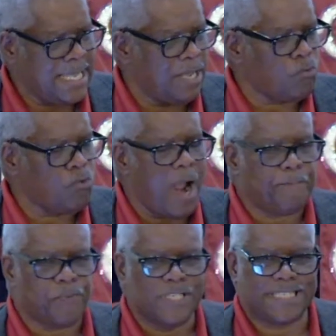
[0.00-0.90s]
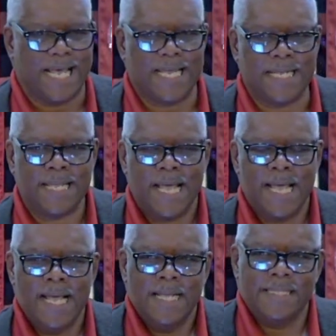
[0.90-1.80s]
it represented
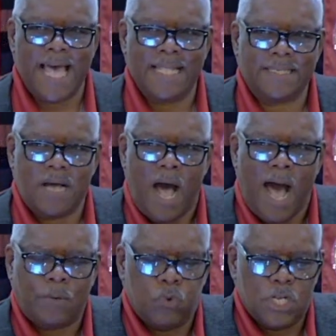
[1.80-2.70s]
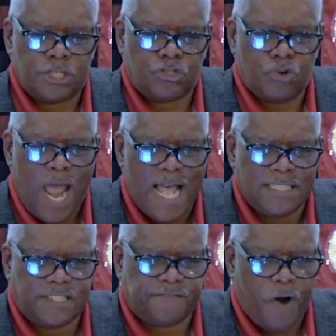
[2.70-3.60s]
that God was
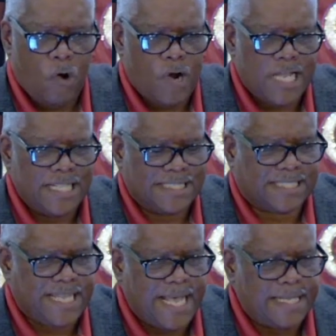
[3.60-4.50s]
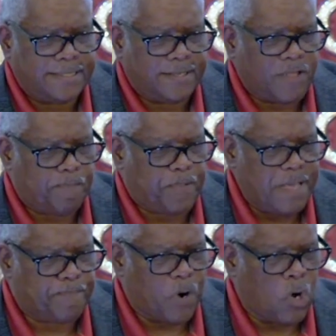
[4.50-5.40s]
transferring the sins of the
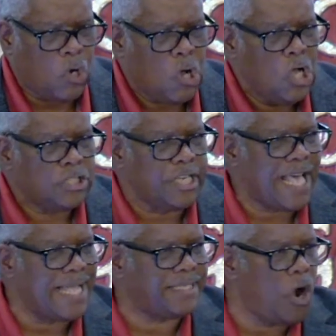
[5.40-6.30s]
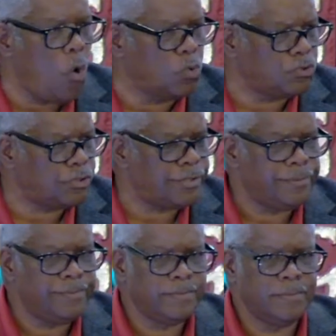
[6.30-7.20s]
people to that goat.
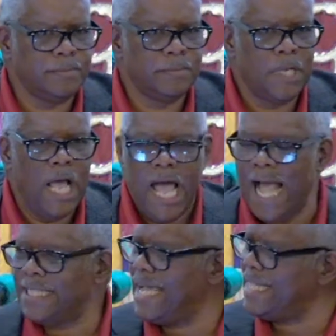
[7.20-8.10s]
And then